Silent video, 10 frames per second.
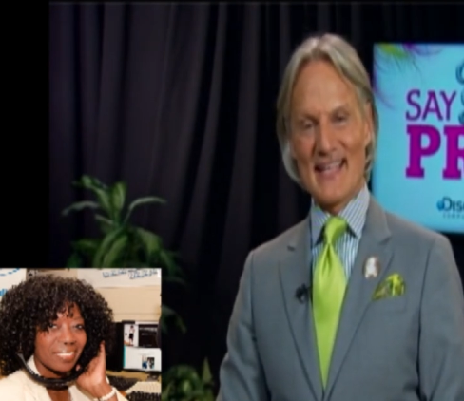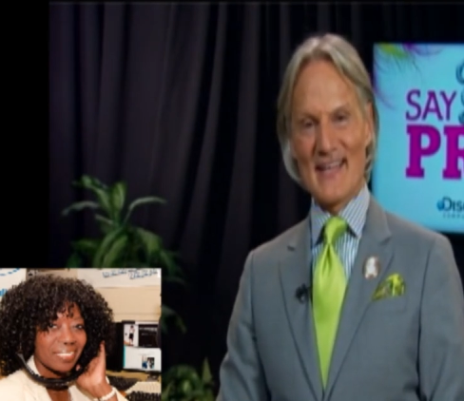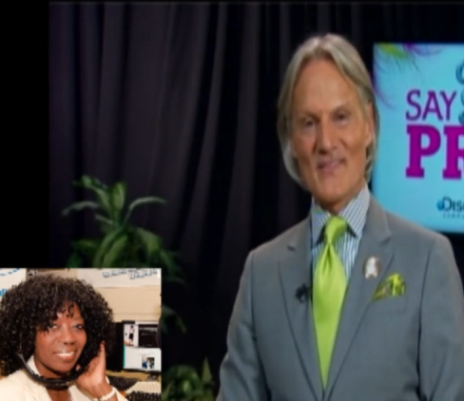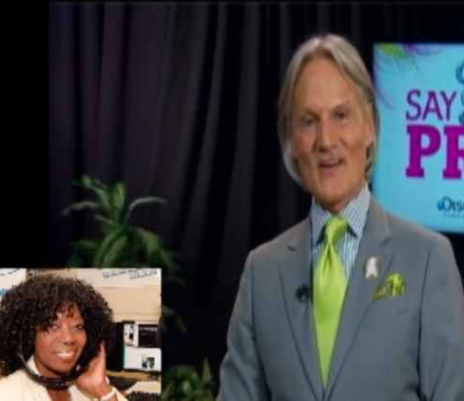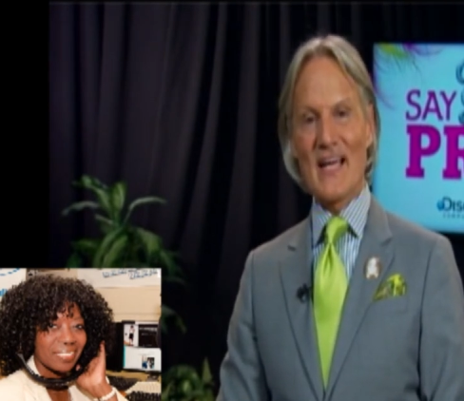
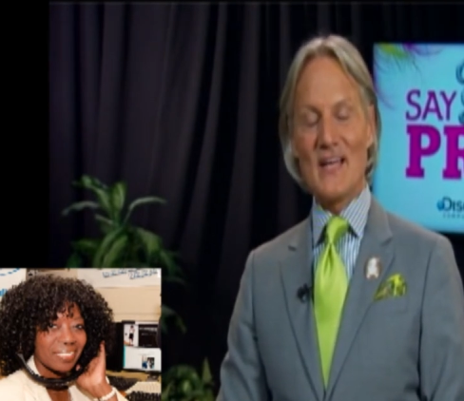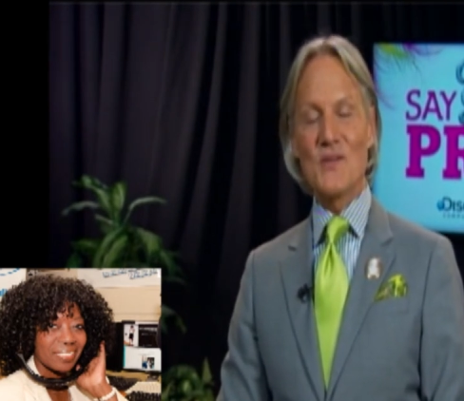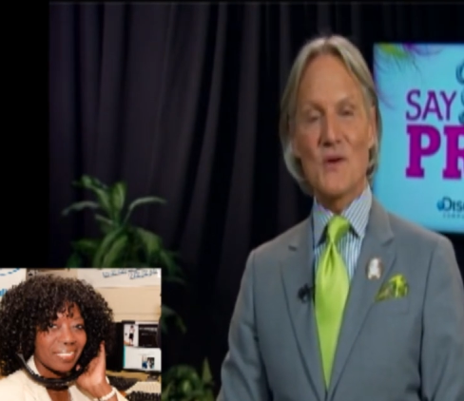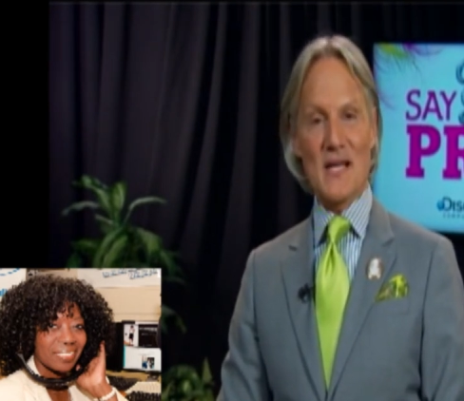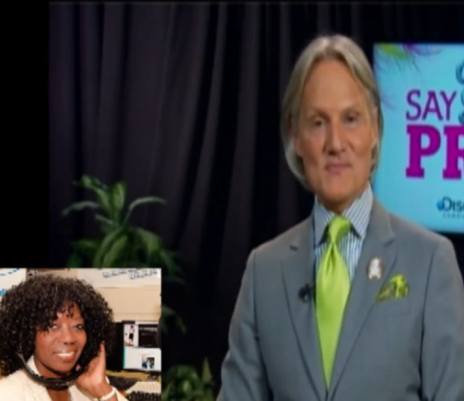Speaker 1: Right,
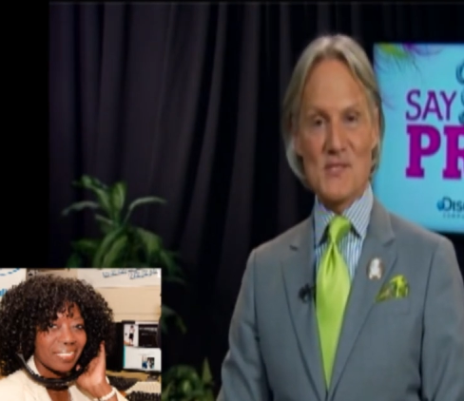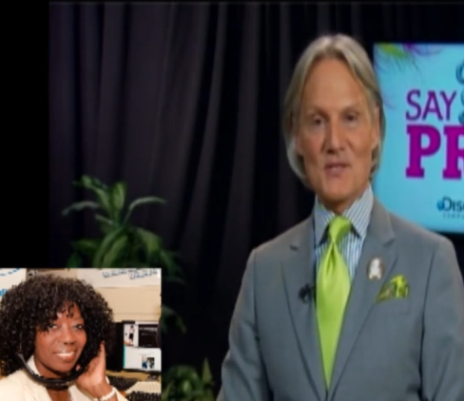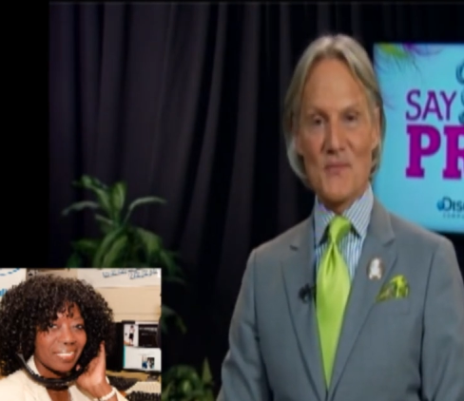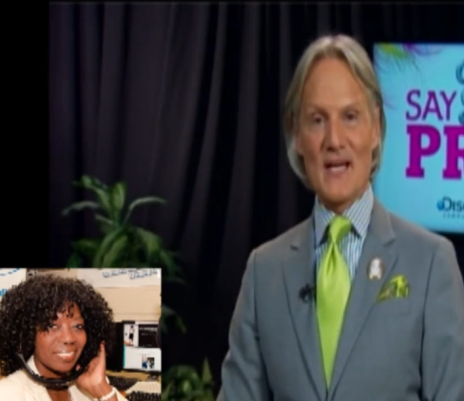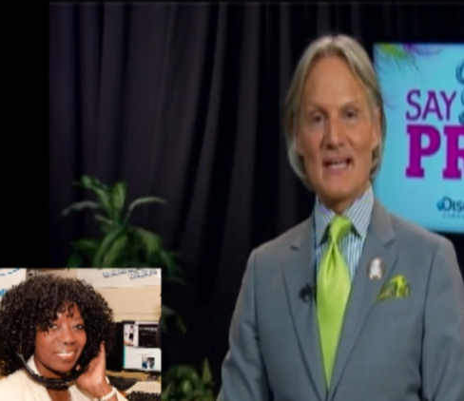you're absolutely
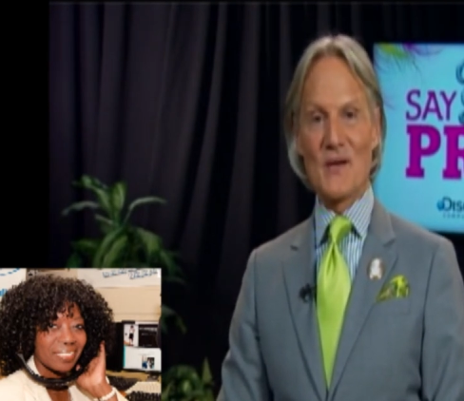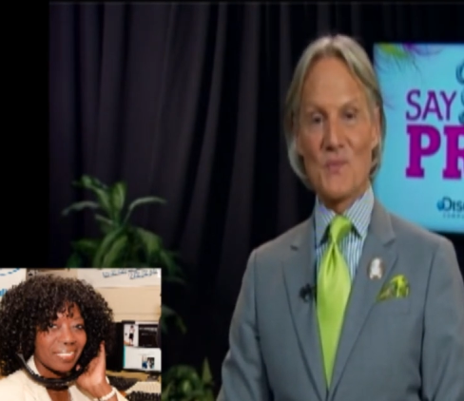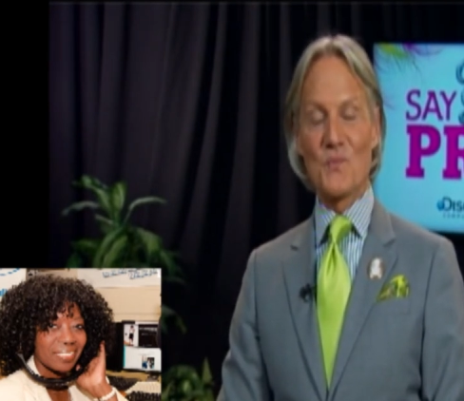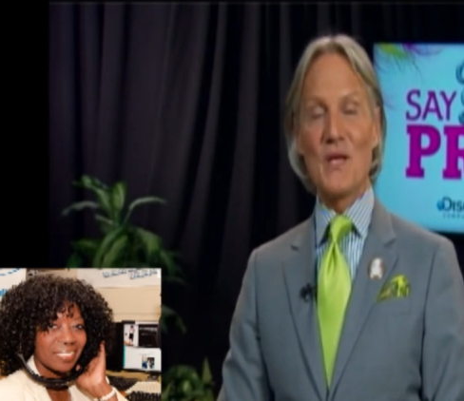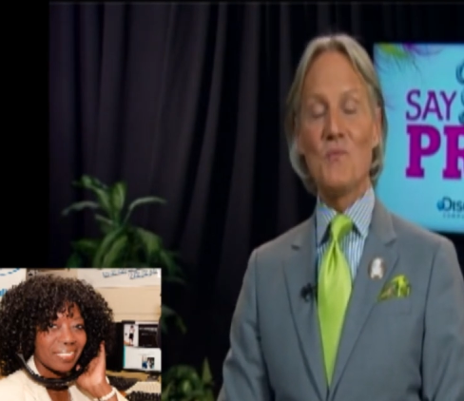right here.
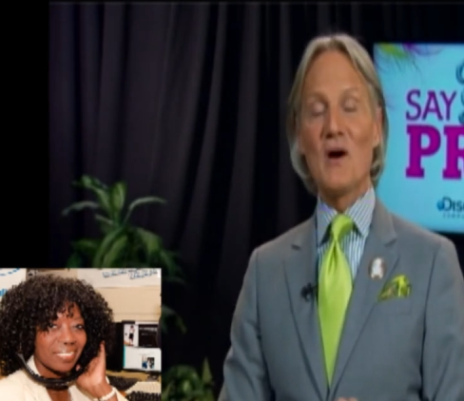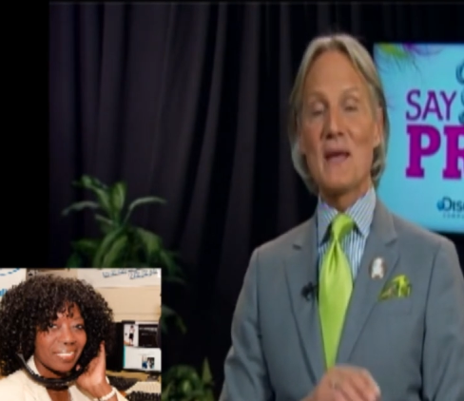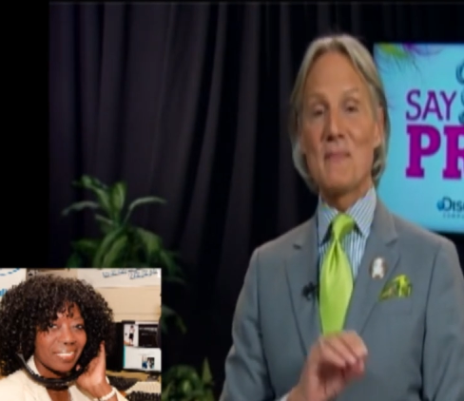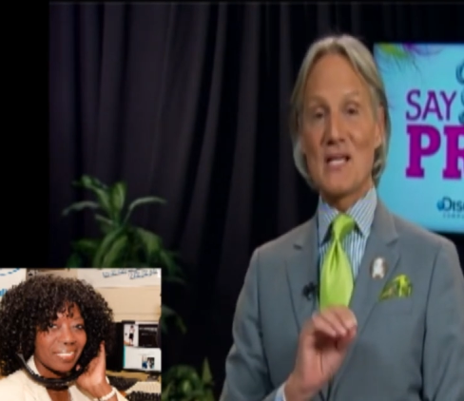We want to make